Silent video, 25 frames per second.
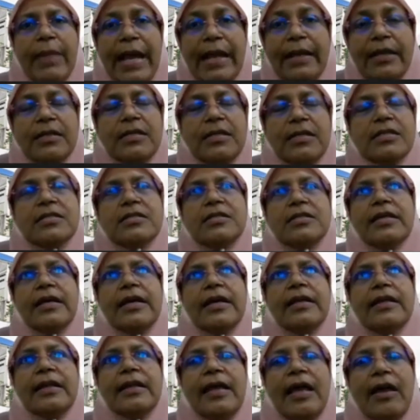balanced
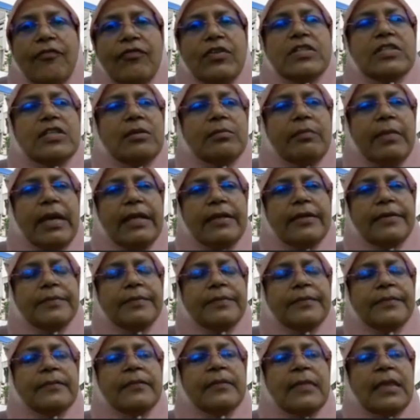and efficient
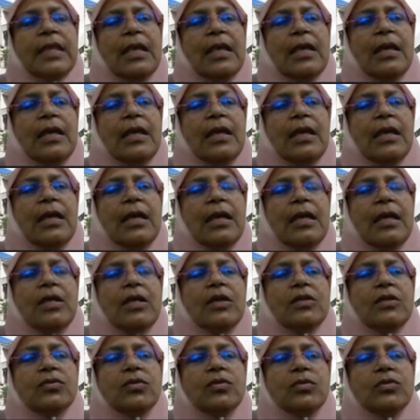manner.
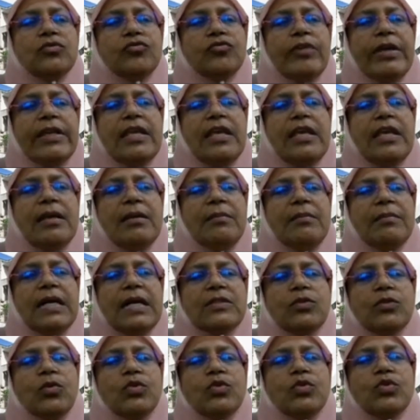So trading
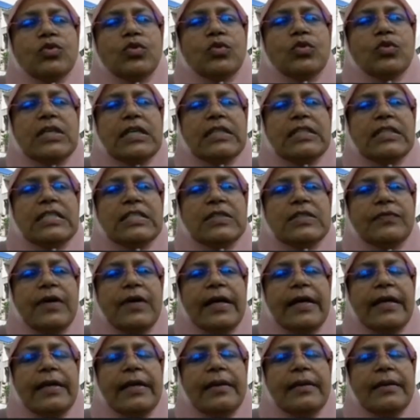must also
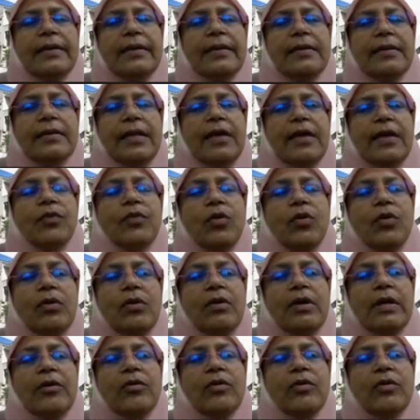satisfy,
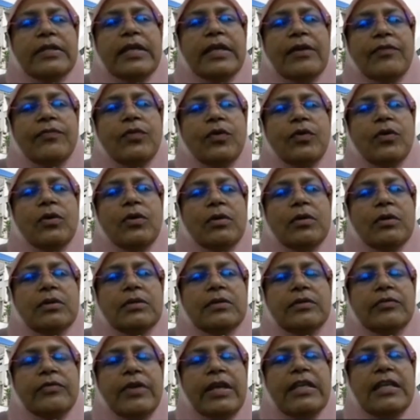therefore,
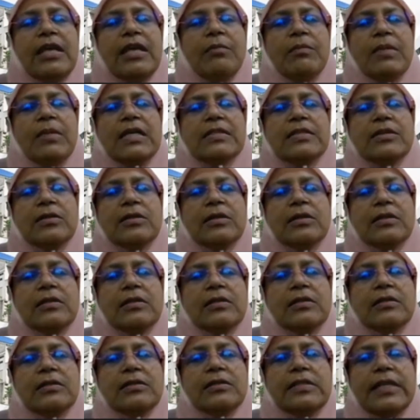trading must
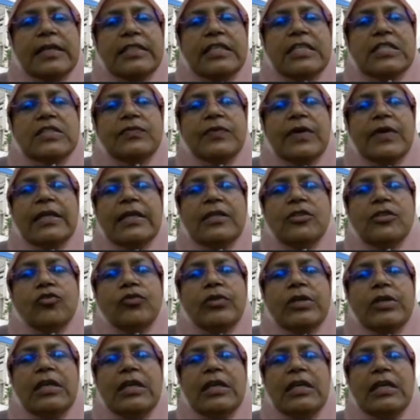satisfy
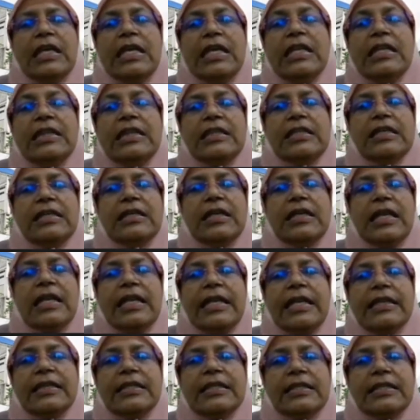three
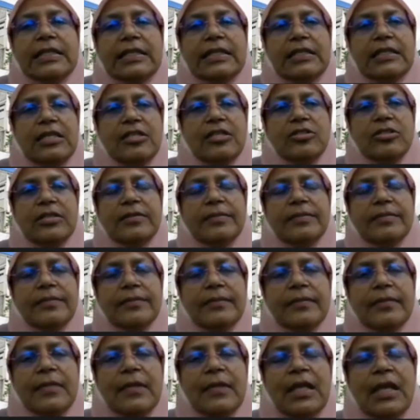interrelated conditions.
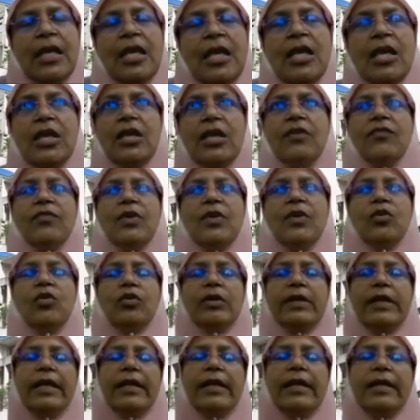If you
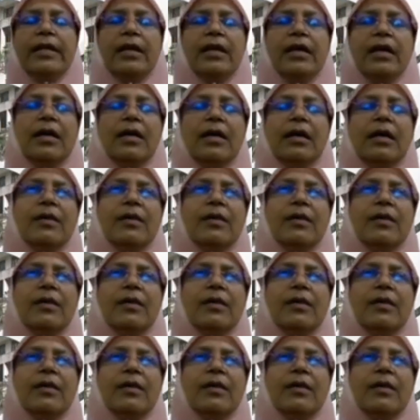look at